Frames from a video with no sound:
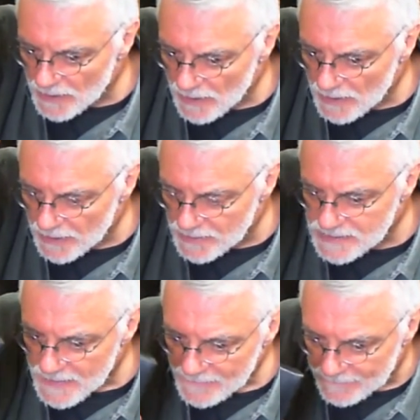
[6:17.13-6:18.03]
liked.
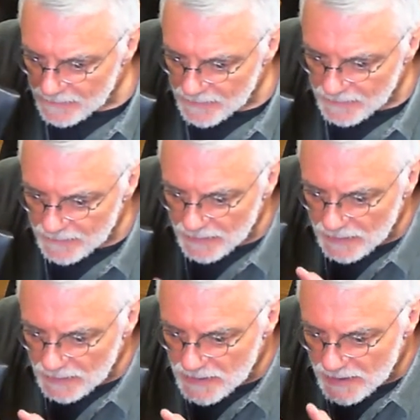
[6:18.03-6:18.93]
Now then, that
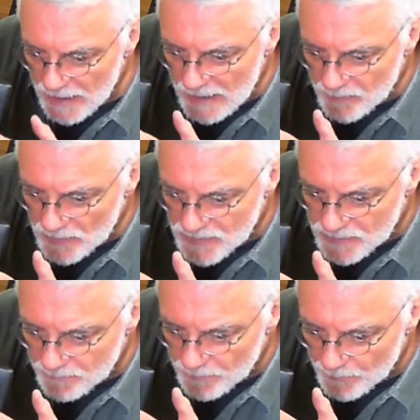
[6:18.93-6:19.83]
enables
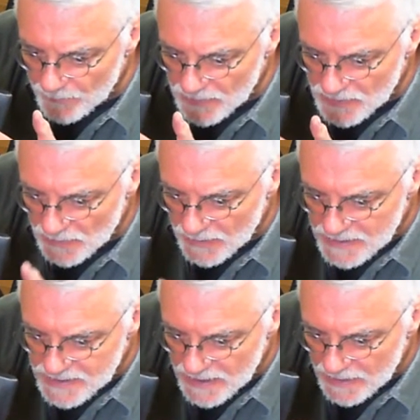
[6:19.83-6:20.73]
you to look
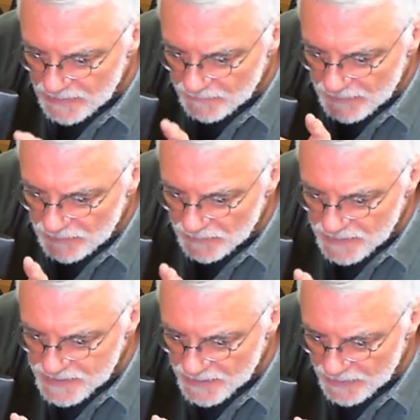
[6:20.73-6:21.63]
inside, and when you look
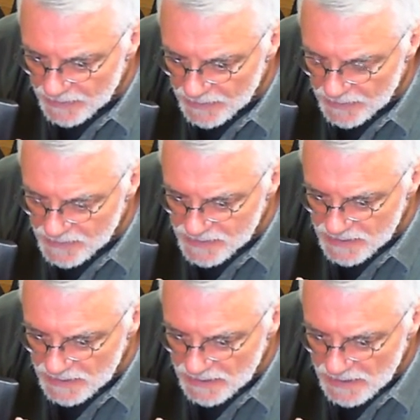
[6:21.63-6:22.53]
inside you can
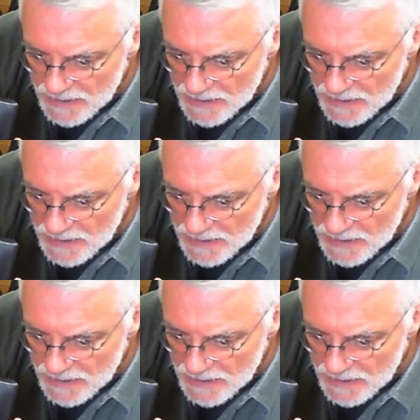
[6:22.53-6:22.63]
see